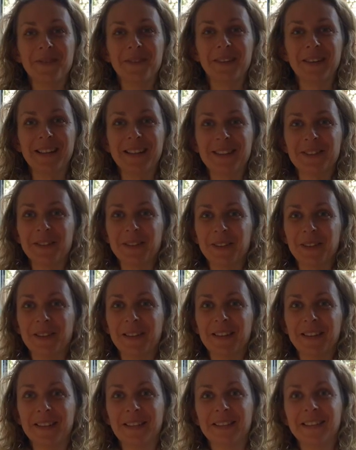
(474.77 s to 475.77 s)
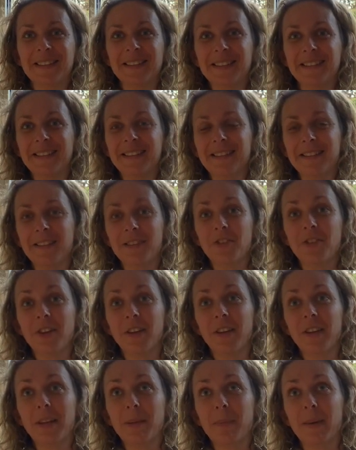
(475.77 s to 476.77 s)
when I took on the
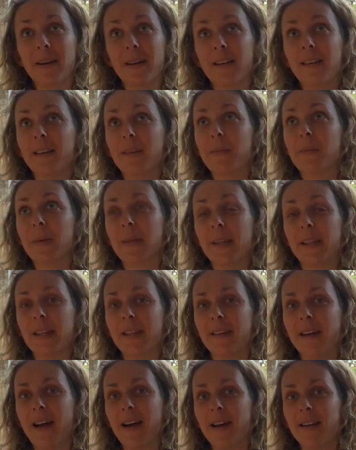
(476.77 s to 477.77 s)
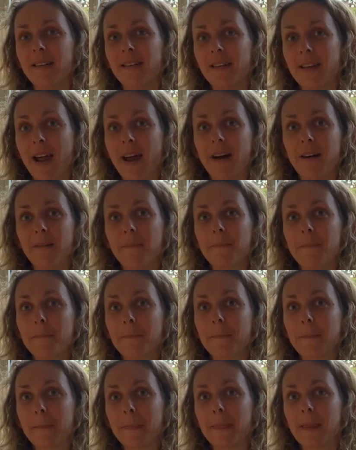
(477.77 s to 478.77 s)
journey, but I'm really glad now
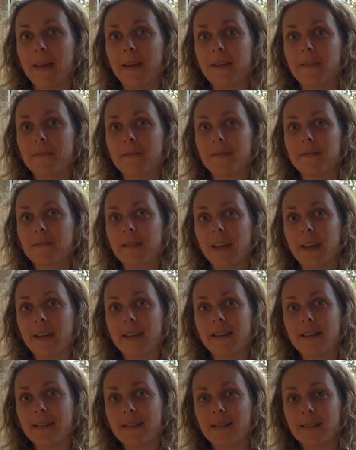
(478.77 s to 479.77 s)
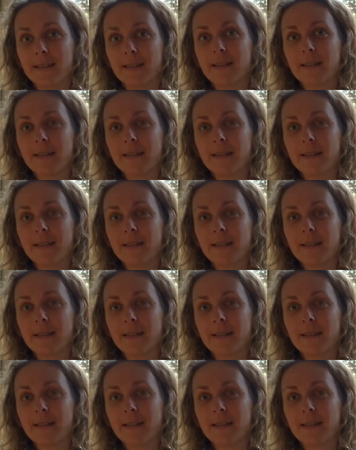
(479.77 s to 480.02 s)
that I've done it.